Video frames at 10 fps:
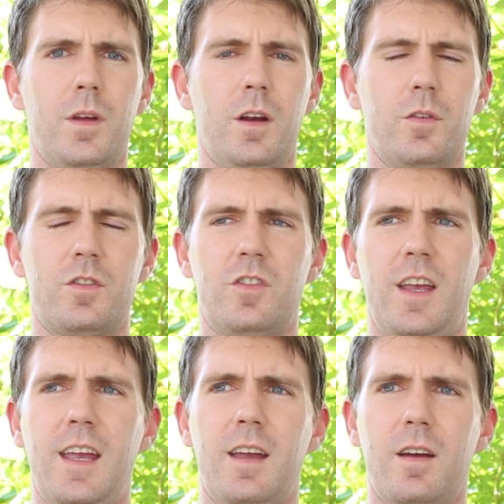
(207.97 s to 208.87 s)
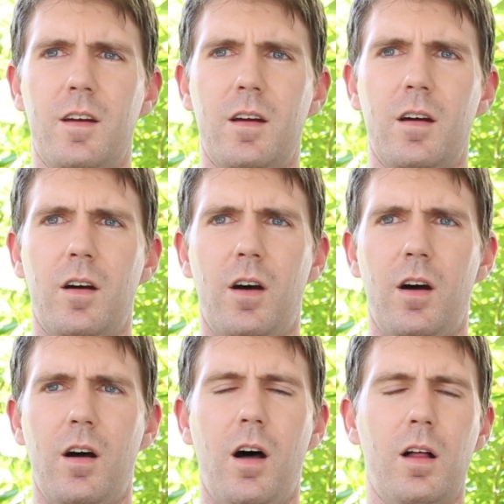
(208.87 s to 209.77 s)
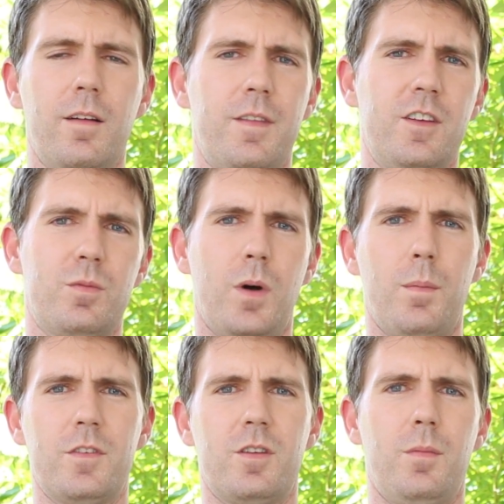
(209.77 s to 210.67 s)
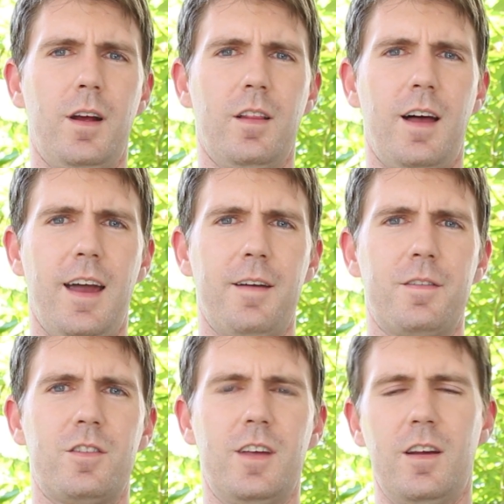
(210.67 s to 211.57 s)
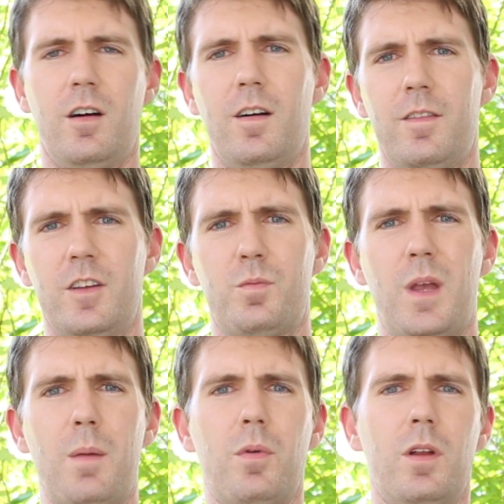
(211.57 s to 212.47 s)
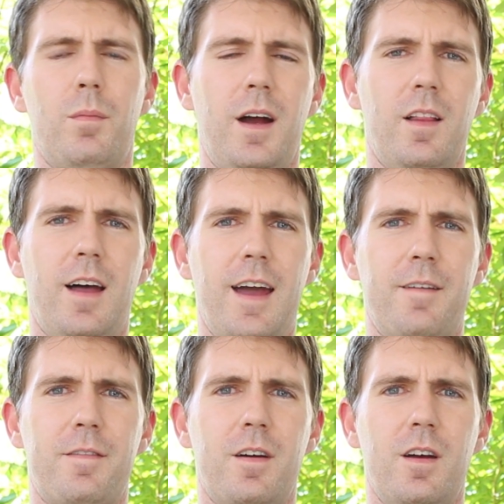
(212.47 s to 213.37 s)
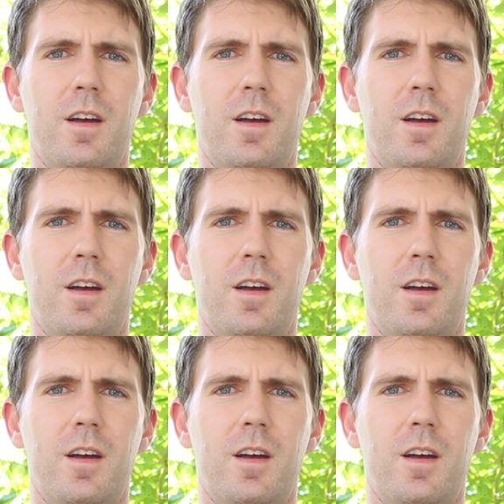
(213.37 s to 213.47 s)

you know, seeing all of these moments in my life, seeing all of these people in my life